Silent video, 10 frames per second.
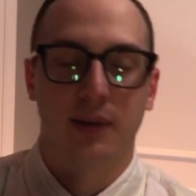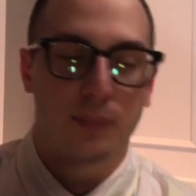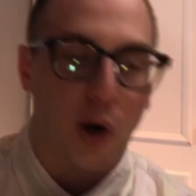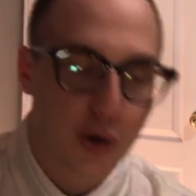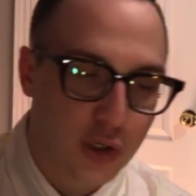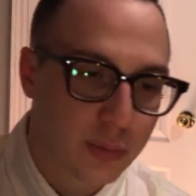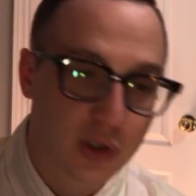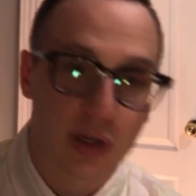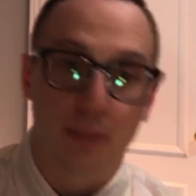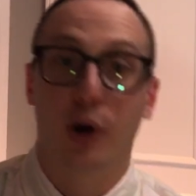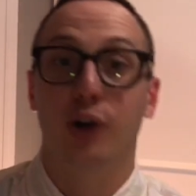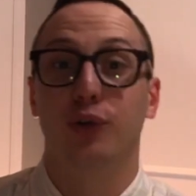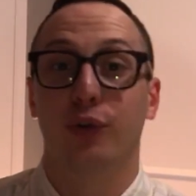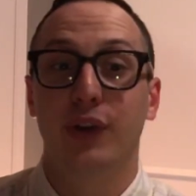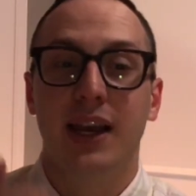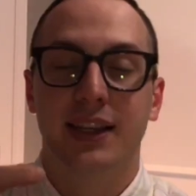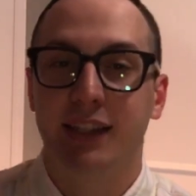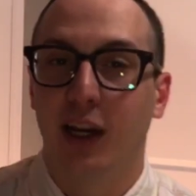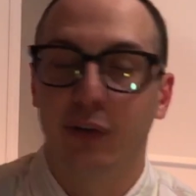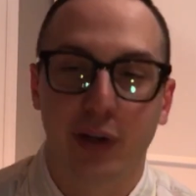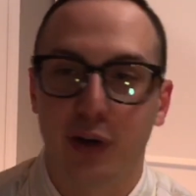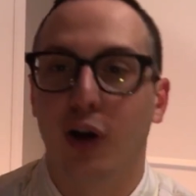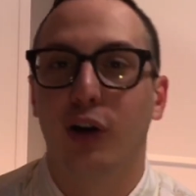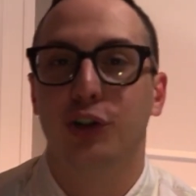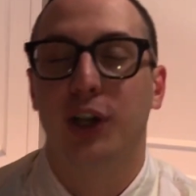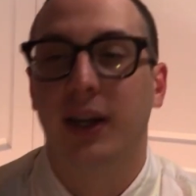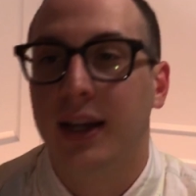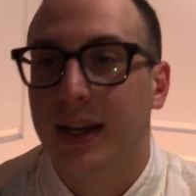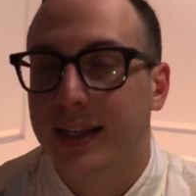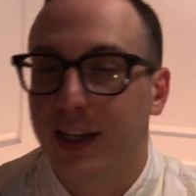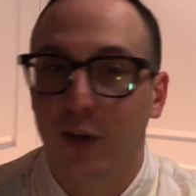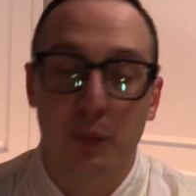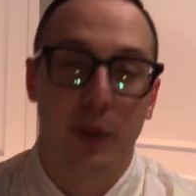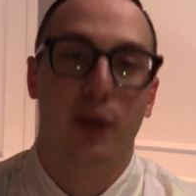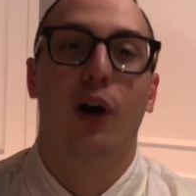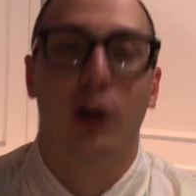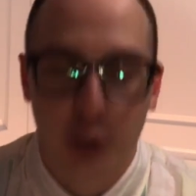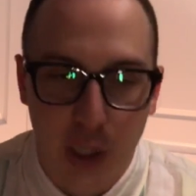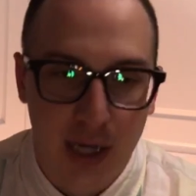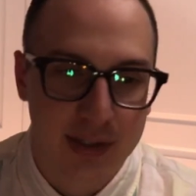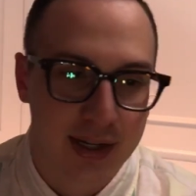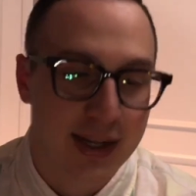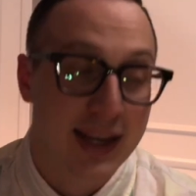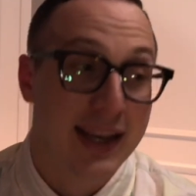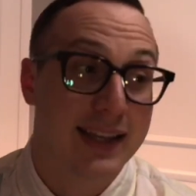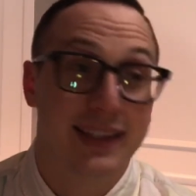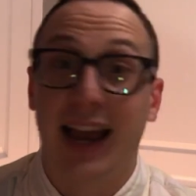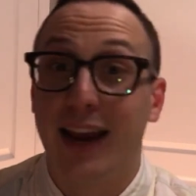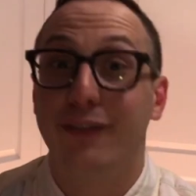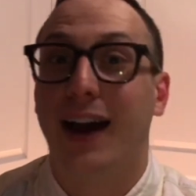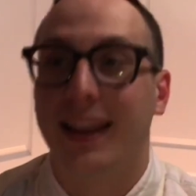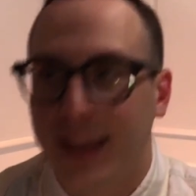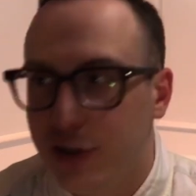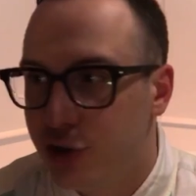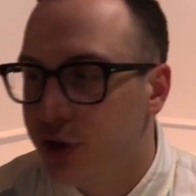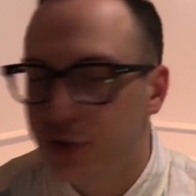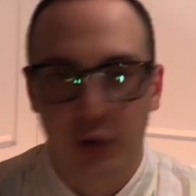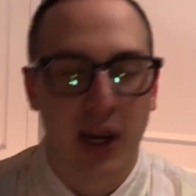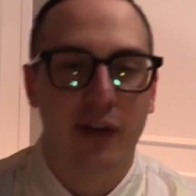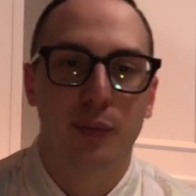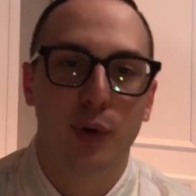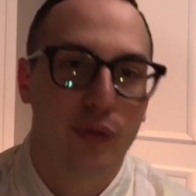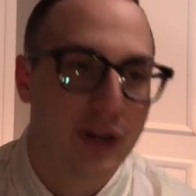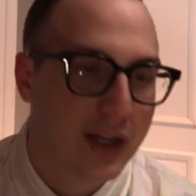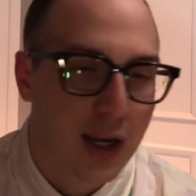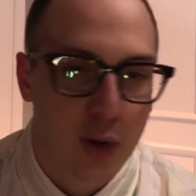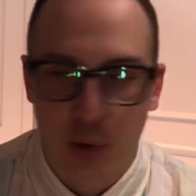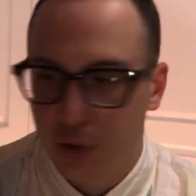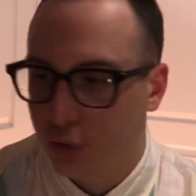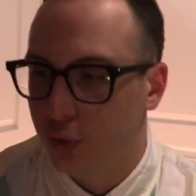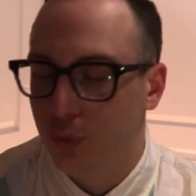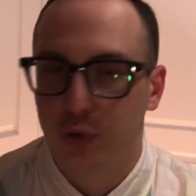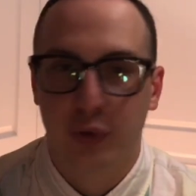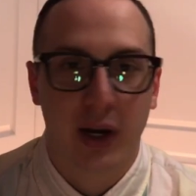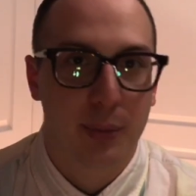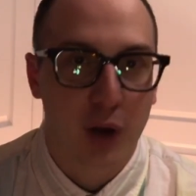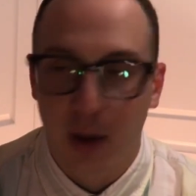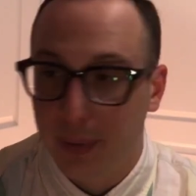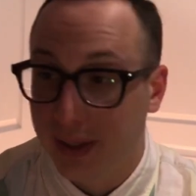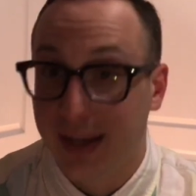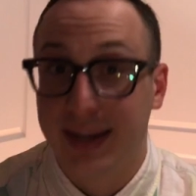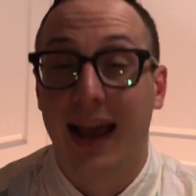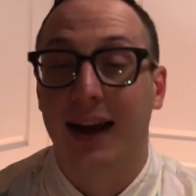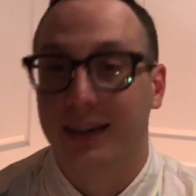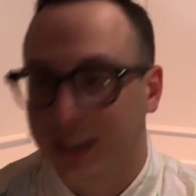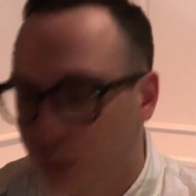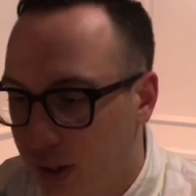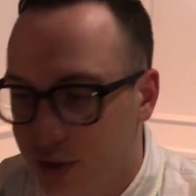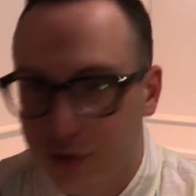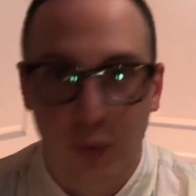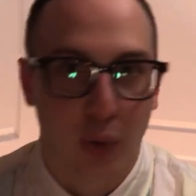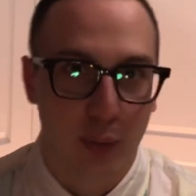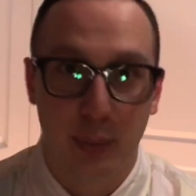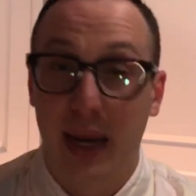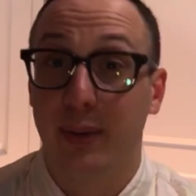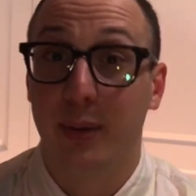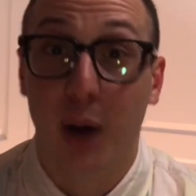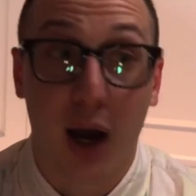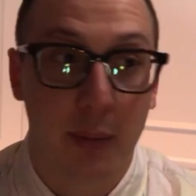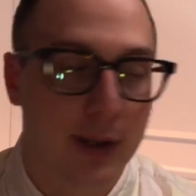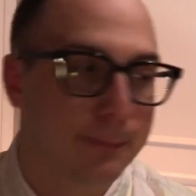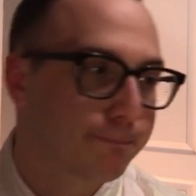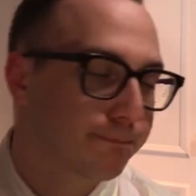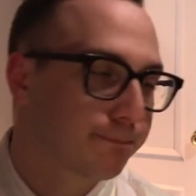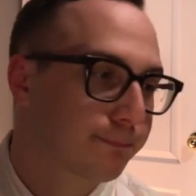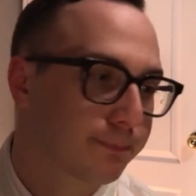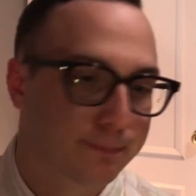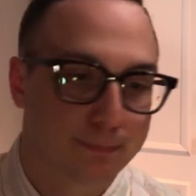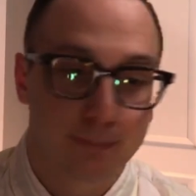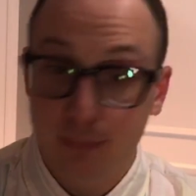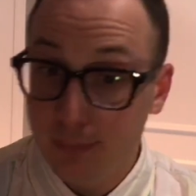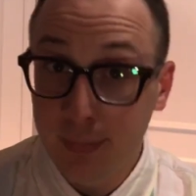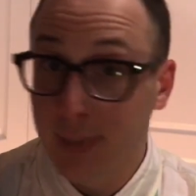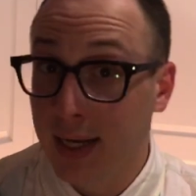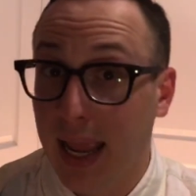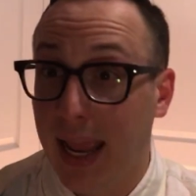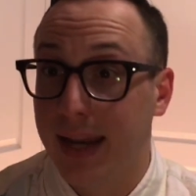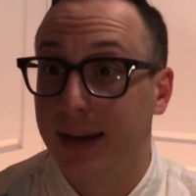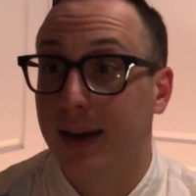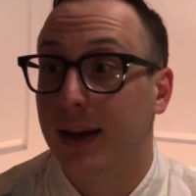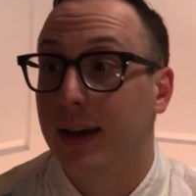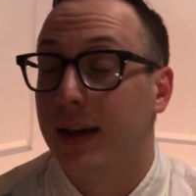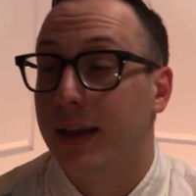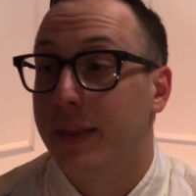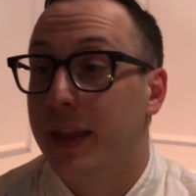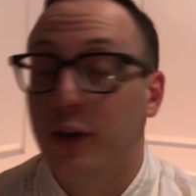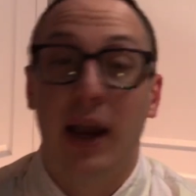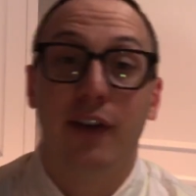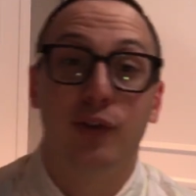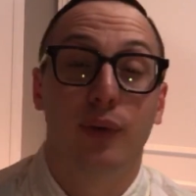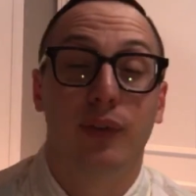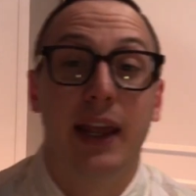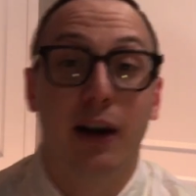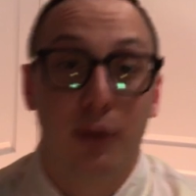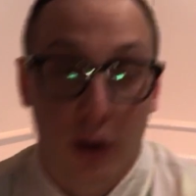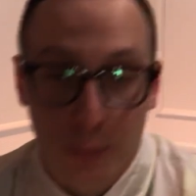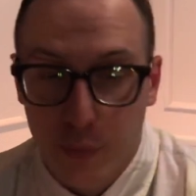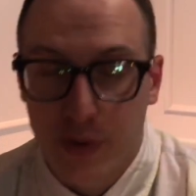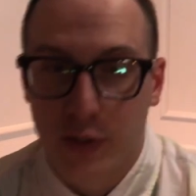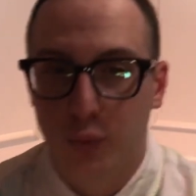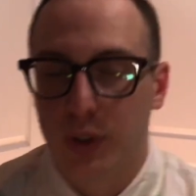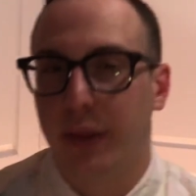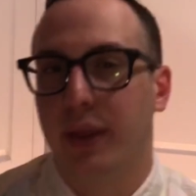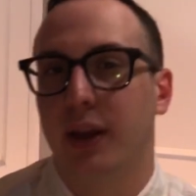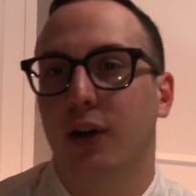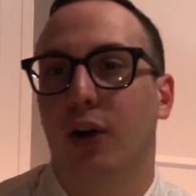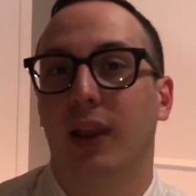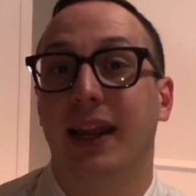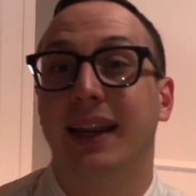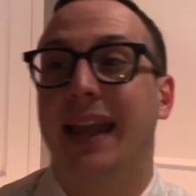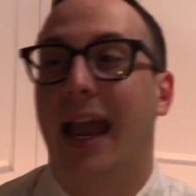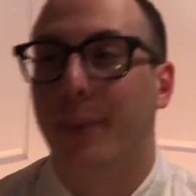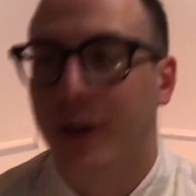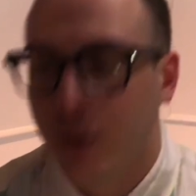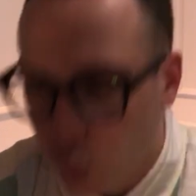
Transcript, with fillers: part humorous and part sort of self acknowledging, self mythologizing sci fi legend. So you have a movie where she'll do straight up comedy like Galaxy Quest or Baby Mama. And then you have sort of later on movies which I think are like Cabin in the